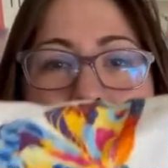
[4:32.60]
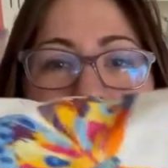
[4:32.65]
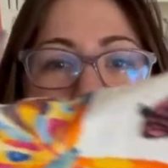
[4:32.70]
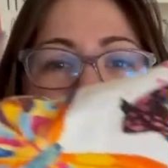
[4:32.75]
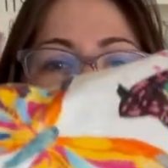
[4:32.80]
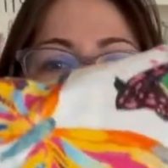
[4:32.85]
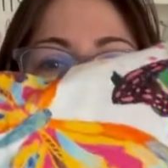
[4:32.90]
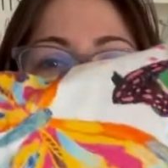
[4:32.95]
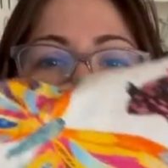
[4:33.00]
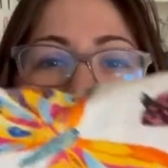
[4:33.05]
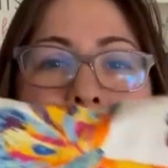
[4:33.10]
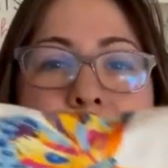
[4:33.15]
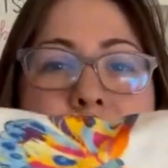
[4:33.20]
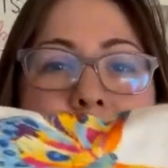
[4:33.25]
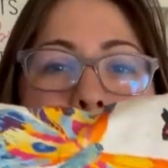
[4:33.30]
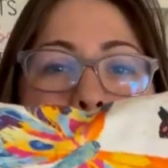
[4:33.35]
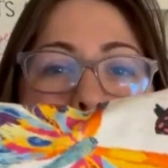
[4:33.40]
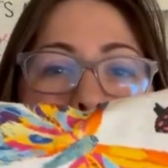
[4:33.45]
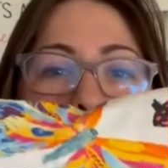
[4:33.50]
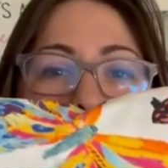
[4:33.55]
I did that
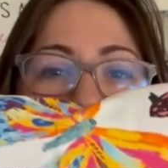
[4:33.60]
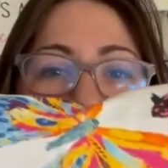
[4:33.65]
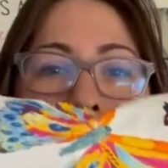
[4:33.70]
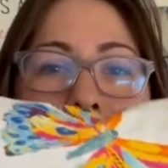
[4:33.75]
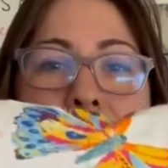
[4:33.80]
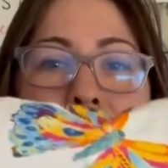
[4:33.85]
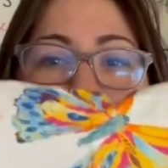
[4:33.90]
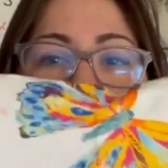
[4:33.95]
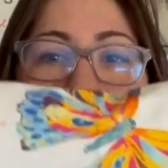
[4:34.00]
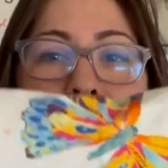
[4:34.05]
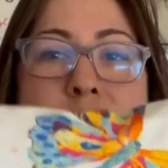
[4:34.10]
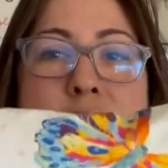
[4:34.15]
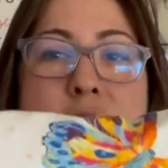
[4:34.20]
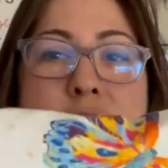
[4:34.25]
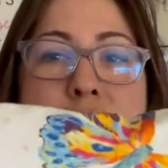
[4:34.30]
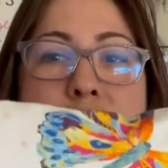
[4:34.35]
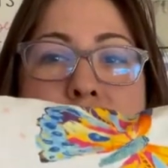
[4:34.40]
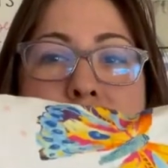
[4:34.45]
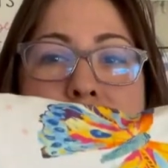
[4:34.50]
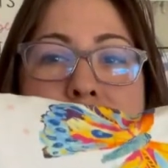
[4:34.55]
on purpose. And then the
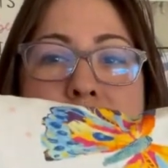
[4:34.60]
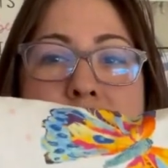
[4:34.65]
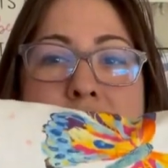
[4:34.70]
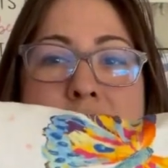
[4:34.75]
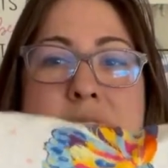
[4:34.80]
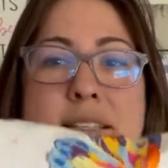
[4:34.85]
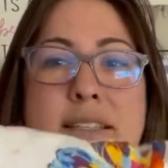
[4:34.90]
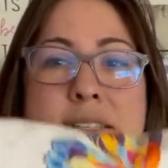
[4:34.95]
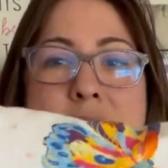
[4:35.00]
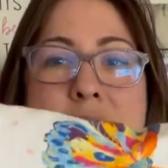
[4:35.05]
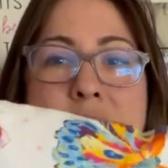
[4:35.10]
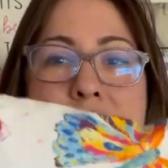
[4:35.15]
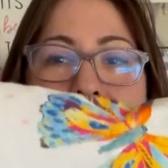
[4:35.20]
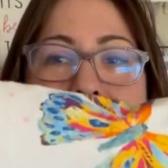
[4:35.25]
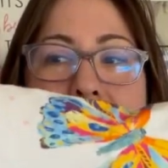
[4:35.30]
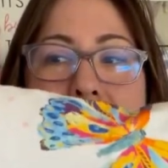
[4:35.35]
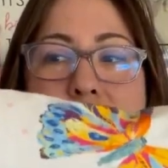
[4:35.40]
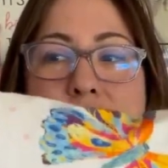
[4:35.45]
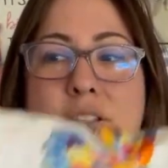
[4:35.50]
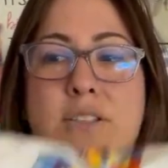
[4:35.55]
two sides is,
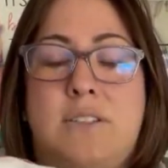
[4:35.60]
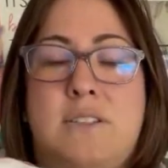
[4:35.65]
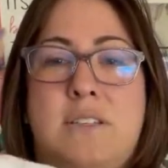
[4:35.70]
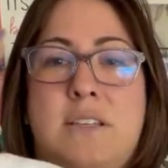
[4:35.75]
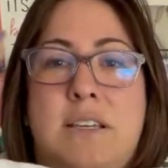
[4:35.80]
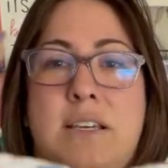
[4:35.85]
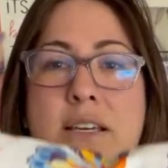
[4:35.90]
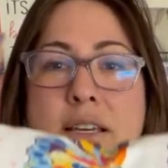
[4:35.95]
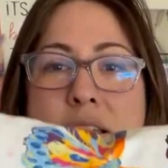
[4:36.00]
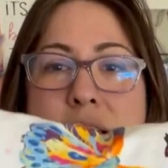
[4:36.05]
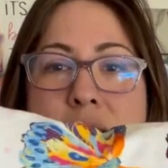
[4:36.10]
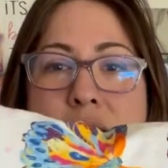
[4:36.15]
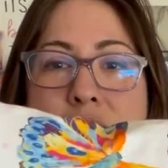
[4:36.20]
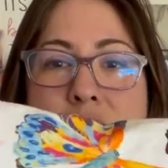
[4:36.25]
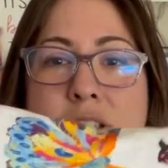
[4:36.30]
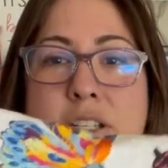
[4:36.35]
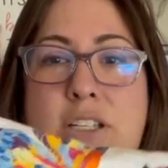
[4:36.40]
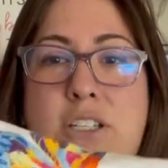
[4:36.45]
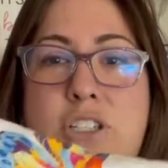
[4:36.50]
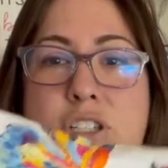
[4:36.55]
is the
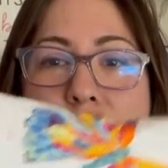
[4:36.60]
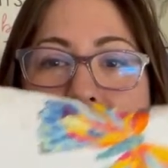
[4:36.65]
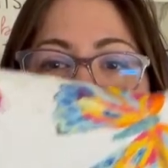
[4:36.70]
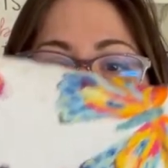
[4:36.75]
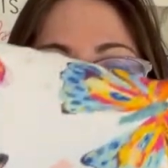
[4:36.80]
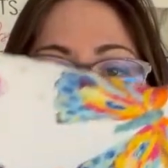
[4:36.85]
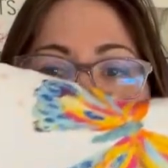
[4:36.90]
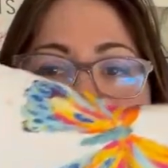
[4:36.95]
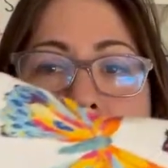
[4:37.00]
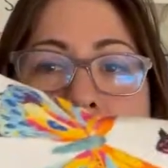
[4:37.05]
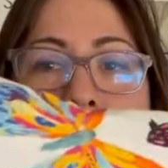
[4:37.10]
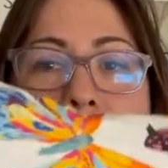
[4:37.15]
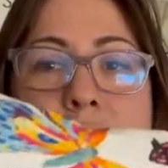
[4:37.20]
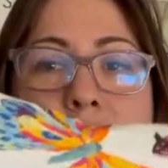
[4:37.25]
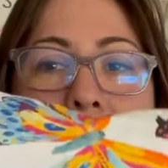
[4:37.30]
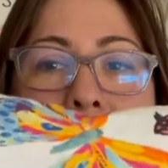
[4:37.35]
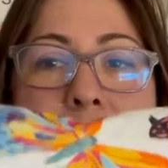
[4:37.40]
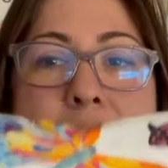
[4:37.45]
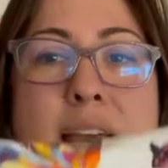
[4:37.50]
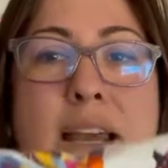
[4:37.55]
stitch show. So it
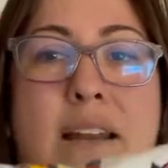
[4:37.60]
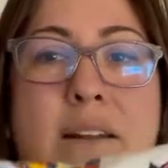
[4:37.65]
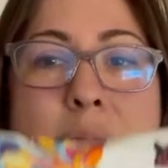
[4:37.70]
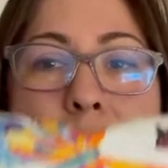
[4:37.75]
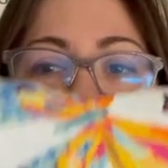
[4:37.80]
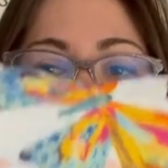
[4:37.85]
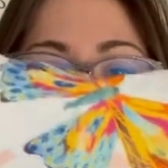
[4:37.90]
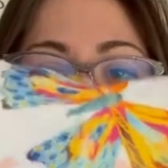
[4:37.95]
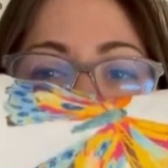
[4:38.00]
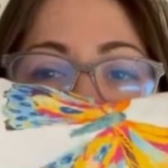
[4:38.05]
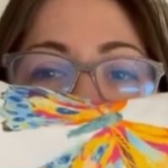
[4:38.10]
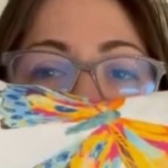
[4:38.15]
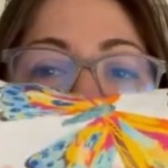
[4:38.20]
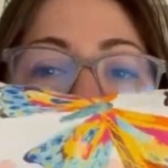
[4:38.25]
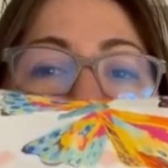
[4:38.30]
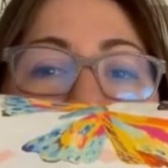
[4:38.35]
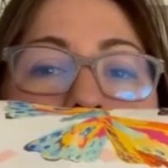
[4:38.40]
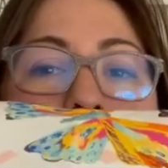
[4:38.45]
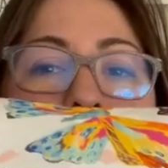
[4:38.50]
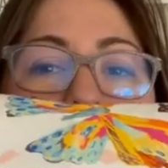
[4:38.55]
like kind of pokes
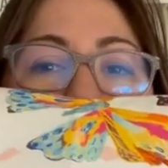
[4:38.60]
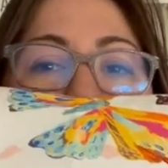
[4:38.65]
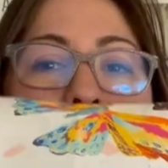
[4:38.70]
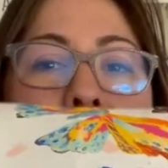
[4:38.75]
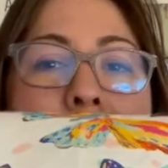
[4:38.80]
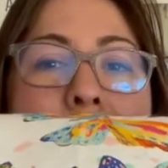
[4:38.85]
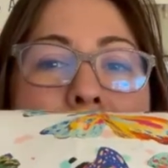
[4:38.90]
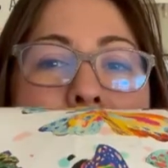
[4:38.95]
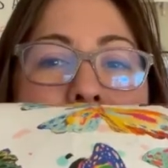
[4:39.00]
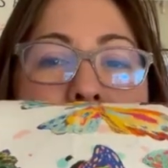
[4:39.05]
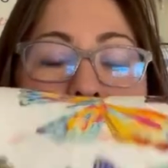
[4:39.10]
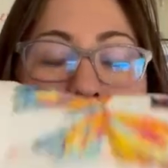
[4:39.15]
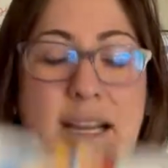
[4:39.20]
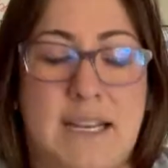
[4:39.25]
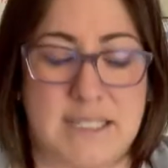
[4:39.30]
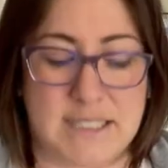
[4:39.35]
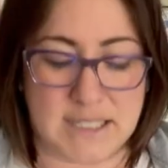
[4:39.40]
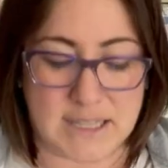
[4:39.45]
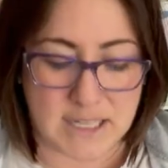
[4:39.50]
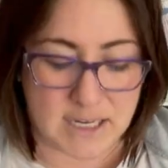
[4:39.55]
out. And I
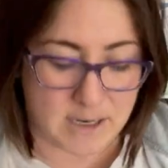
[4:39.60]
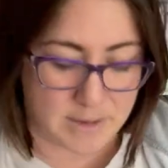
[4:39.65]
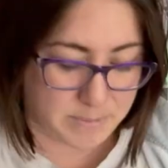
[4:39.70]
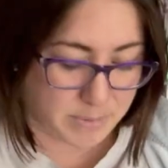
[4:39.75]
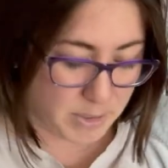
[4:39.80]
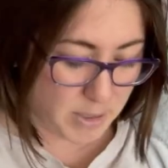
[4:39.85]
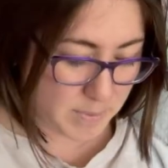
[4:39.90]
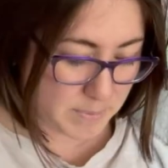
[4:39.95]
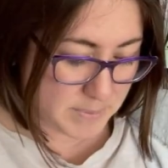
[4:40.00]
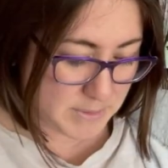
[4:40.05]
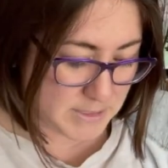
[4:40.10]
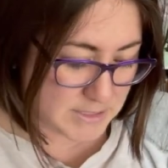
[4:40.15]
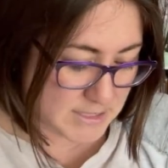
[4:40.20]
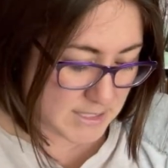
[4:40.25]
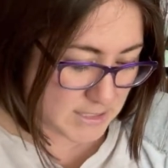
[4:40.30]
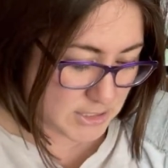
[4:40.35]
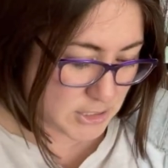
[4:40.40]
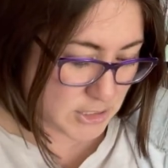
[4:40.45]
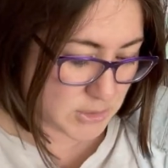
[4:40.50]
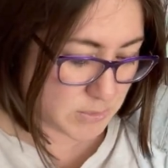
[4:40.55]
did that on purpose.
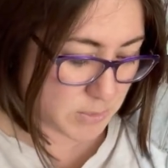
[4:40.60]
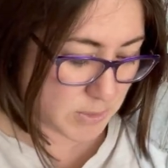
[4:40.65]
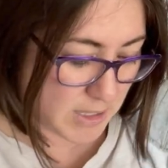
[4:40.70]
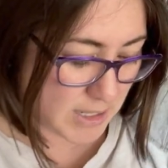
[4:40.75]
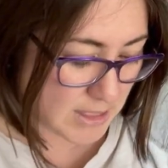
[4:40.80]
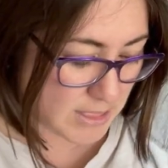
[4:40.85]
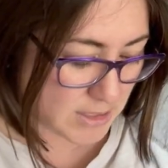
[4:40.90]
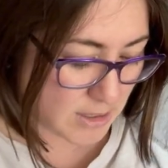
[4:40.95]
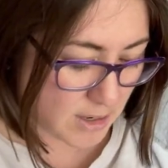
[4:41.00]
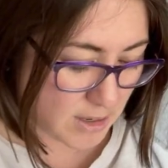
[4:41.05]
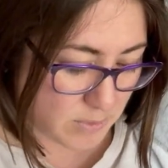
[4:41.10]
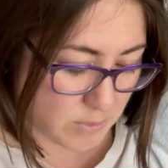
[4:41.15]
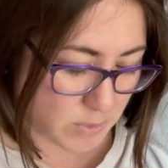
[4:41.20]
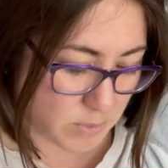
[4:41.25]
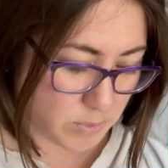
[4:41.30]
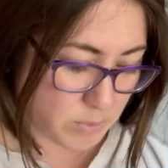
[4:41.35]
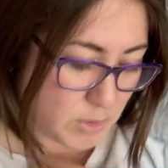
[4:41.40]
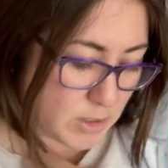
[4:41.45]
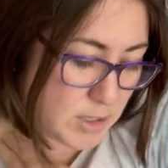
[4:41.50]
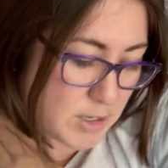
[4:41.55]
That's just what I thought would
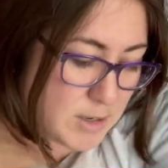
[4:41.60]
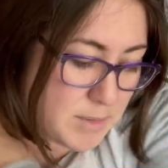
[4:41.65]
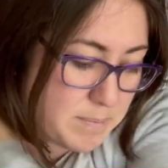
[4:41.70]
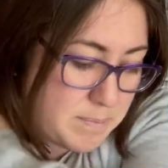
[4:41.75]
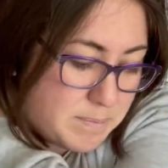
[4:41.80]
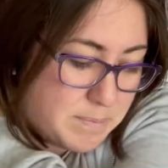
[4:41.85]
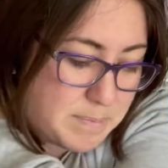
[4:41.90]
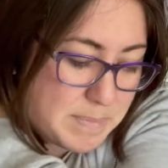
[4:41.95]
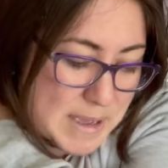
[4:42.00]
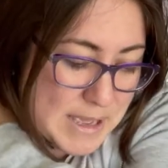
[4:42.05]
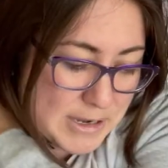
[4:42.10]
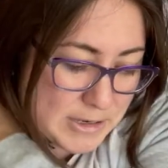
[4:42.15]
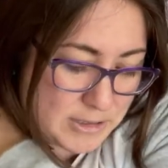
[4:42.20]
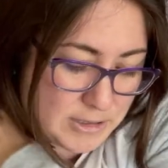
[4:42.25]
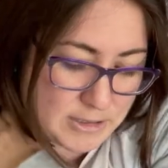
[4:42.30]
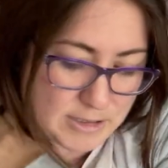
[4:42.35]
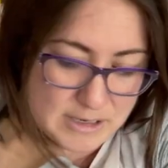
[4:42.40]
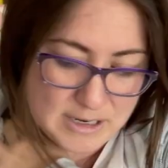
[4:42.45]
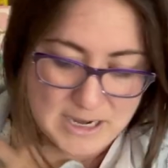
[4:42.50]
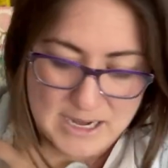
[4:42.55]
work
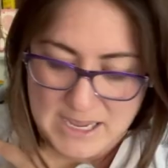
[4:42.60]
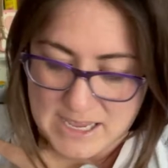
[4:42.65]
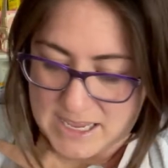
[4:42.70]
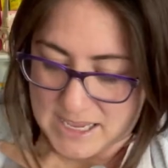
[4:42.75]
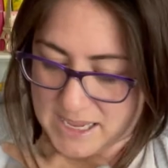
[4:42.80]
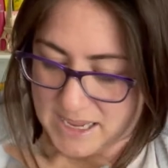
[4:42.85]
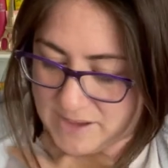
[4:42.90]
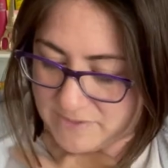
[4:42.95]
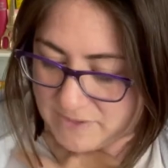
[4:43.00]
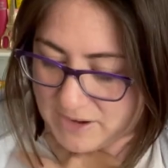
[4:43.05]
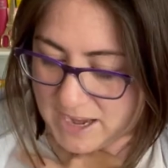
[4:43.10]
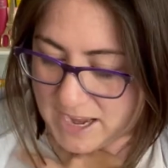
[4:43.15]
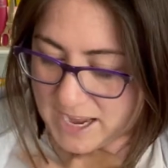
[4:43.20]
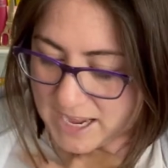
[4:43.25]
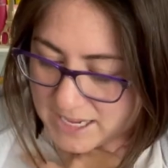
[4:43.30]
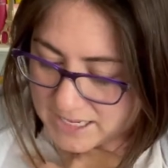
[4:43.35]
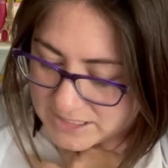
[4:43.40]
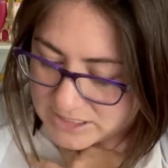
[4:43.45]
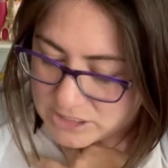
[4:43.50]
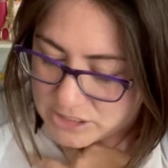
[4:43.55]
better. If I
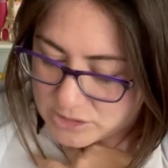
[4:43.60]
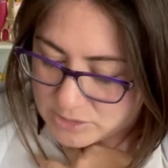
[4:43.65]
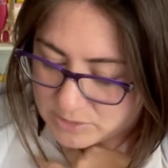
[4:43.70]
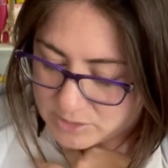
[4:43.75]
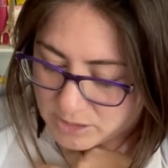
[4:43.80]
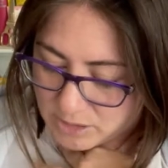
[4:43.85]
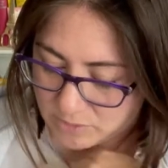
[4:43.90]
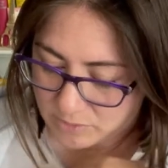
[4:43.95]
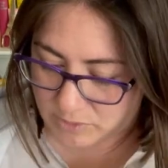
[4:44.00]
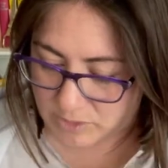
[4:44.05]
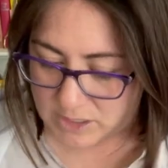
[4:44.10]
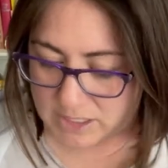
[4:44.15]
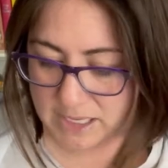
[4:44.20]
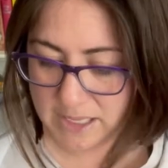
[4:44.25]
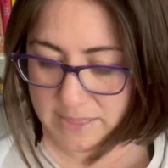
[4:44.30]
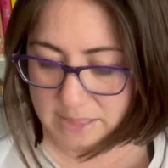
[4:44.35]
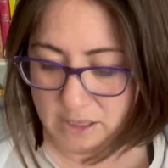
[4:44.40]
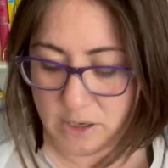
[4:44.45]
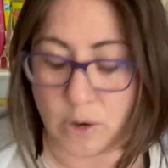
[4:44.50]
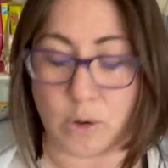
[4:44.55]
had to do it over
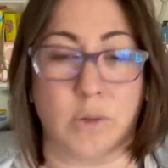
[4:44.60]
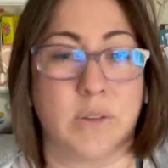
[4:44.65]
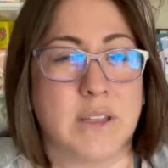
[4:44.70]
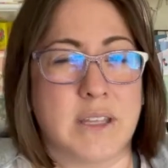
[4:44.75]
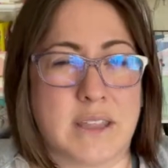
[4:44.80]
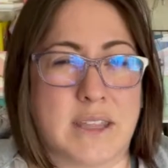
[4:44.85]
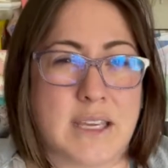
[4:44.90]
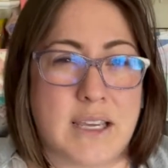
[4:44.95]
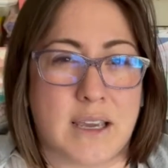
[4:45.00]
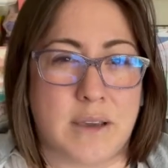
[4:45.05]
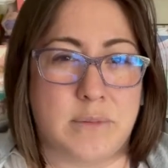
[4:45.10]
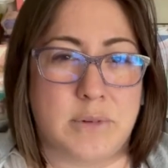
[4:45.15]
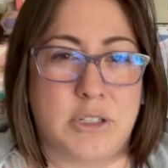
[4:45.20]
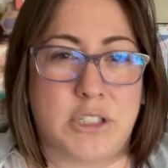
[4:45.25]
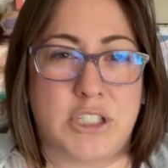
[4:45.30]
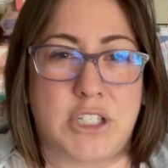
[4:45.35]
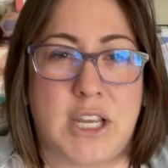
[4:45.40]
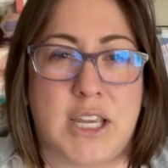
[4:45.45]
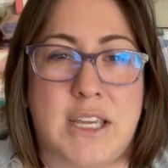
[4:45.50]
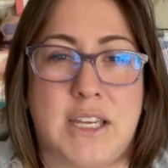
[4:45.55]
again, the only thing I would
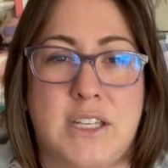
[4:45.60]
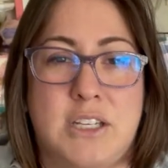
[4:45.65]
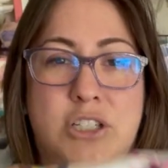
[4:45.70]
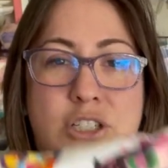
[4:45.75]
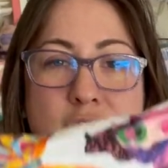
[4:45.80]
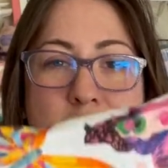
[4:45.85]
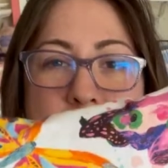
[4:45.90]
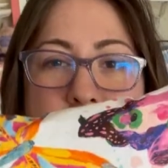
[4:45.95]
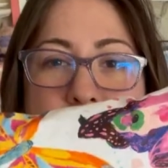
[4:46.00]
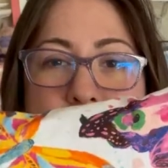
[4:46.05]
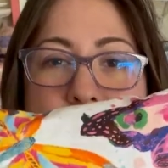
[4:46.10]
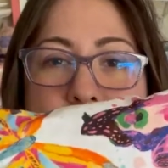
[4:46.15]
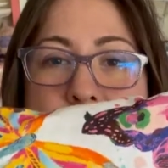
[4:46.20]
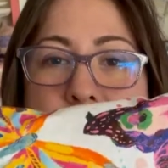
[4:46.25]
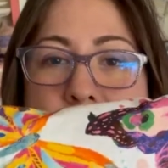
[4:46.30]
change is